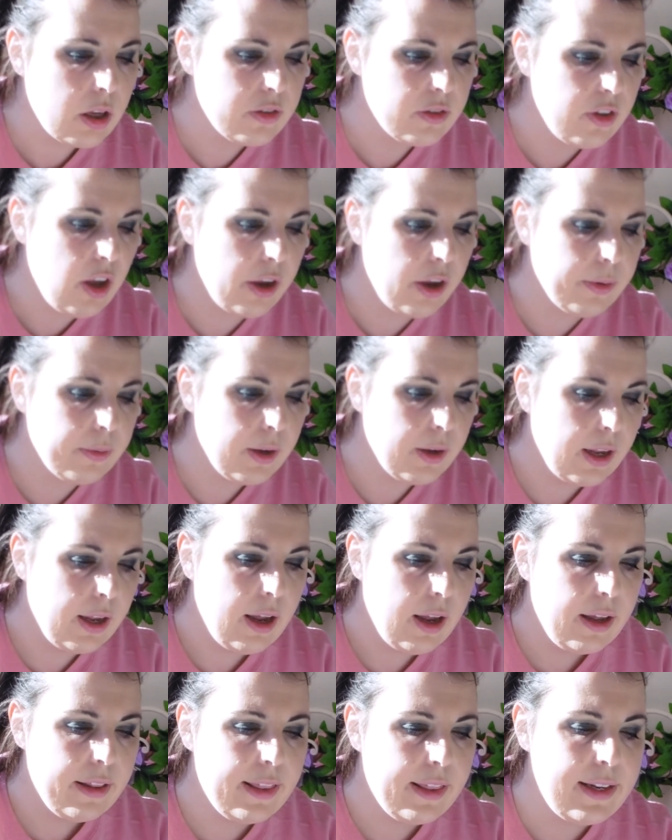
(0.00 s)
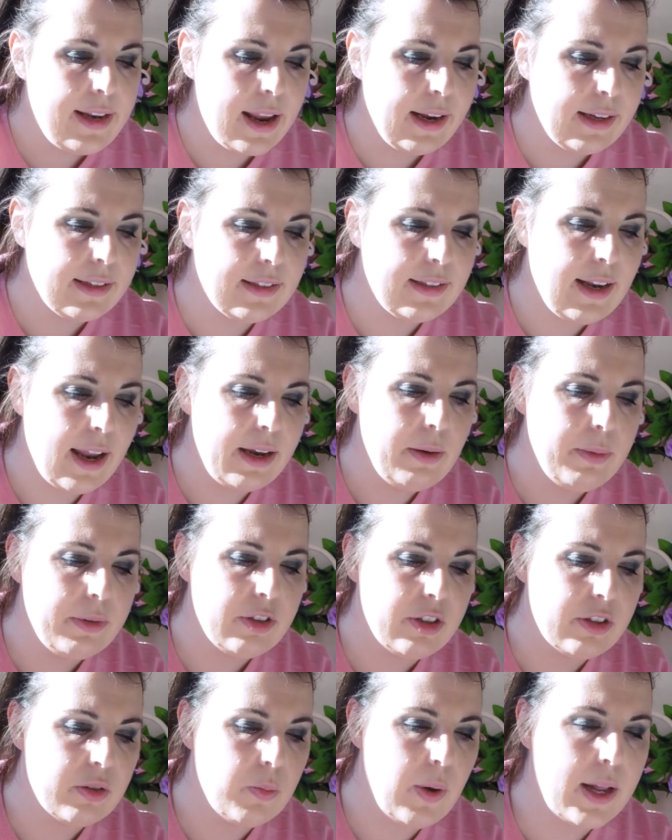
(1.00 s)
So the next day,
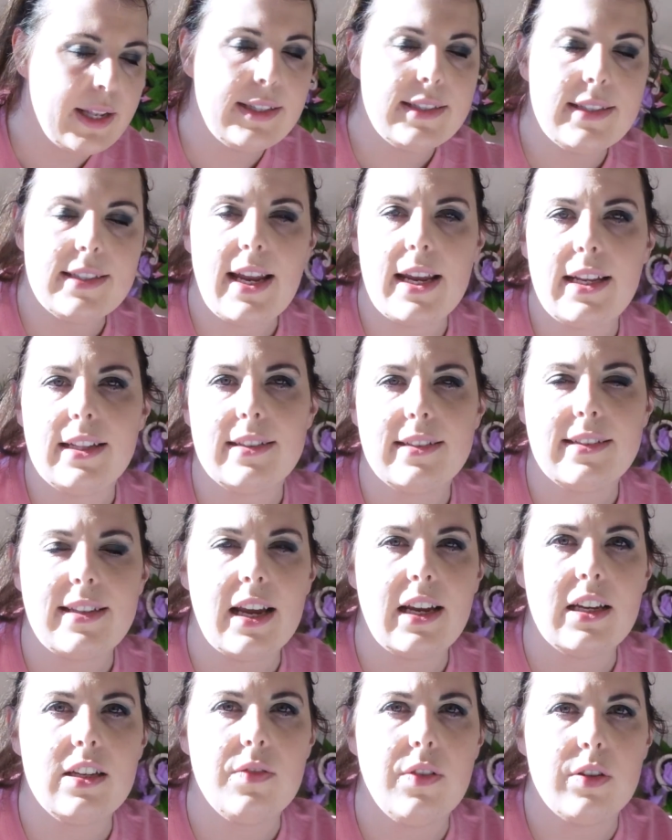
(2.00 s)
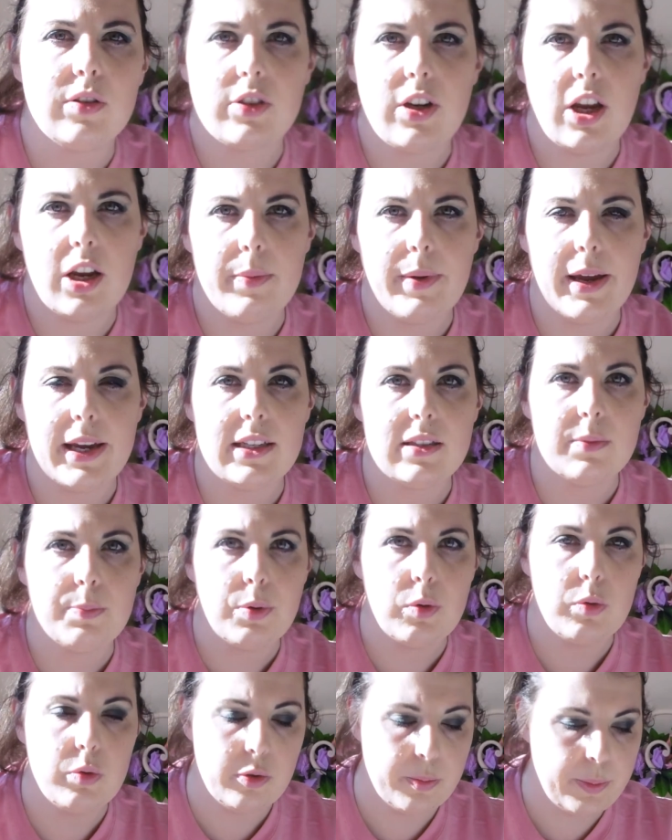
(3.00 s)
which is Wednesday the 2nd of October, is
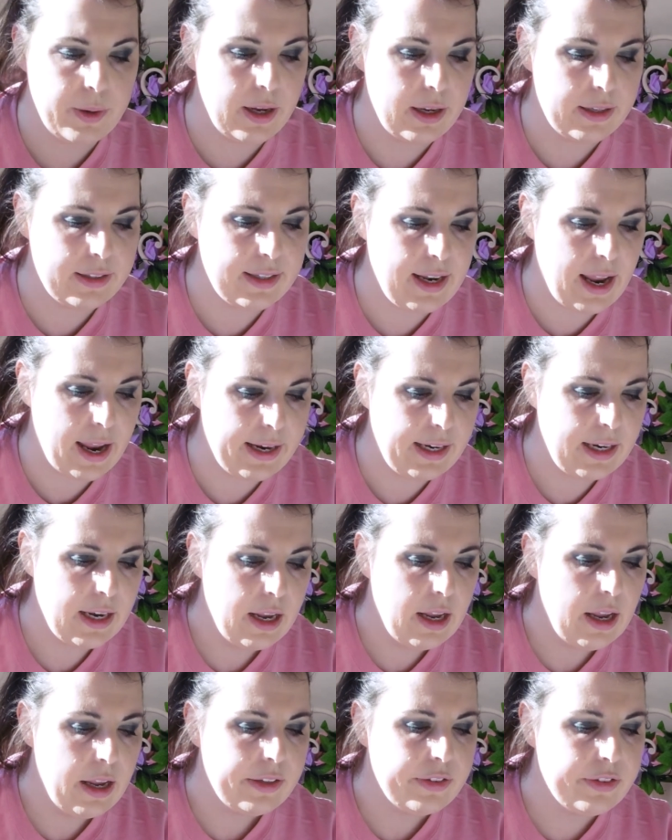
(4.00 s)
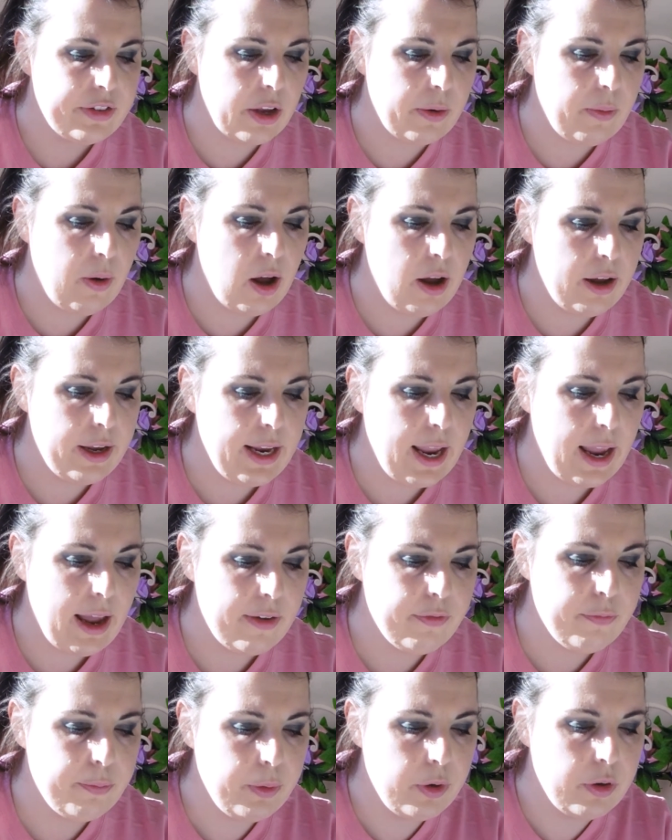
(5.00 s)
Paul's birthday. So I
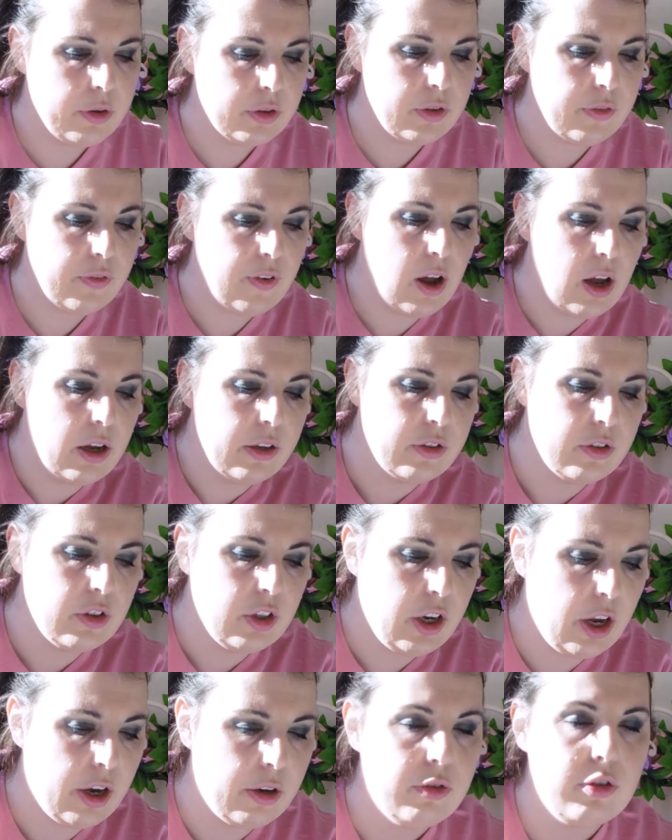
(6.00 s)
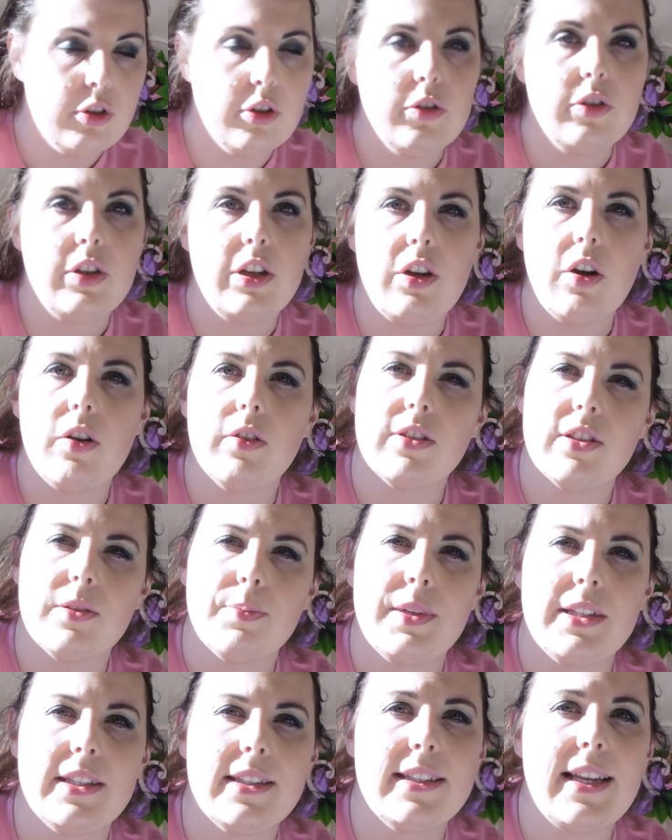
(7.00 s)
have booked for us to go to the
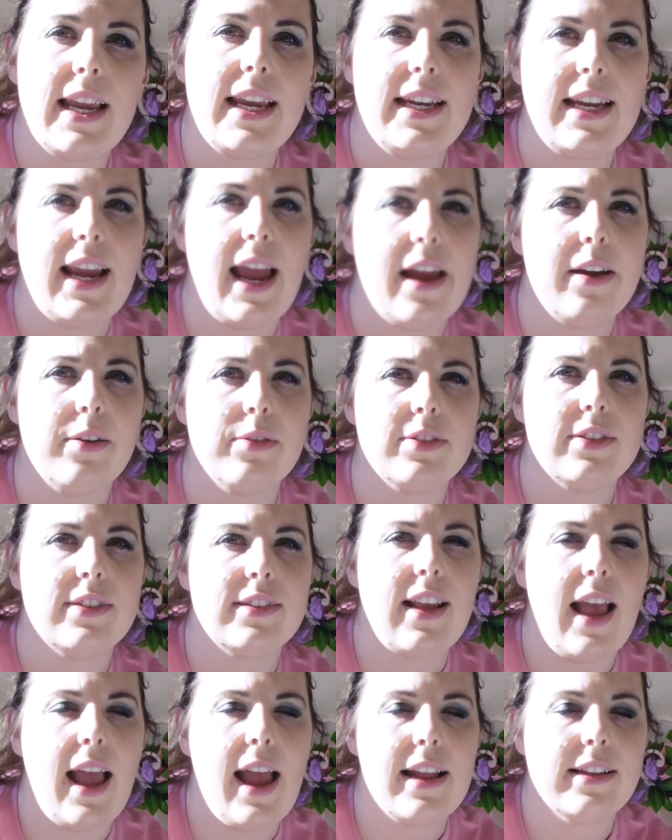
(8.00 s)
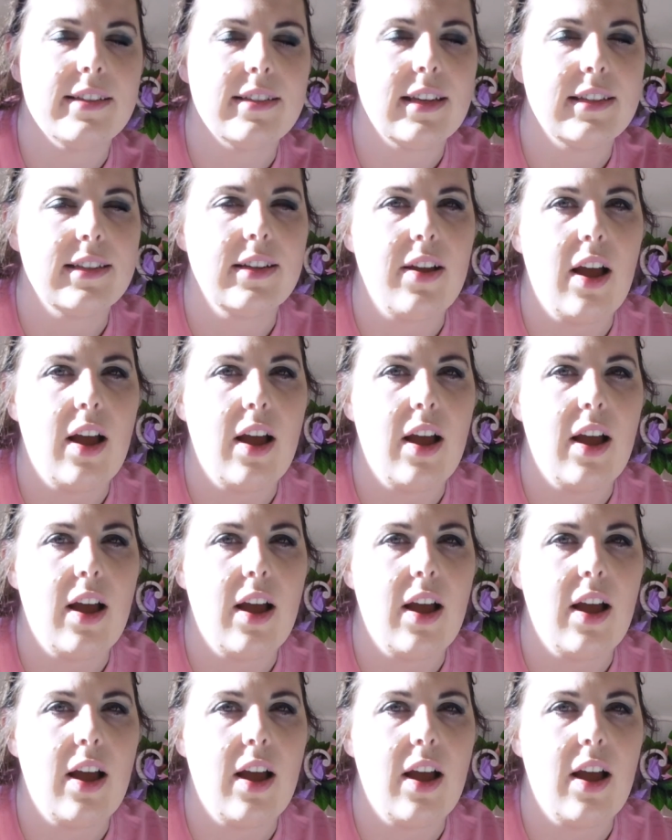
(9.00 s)
Yachtsman Steakhouse at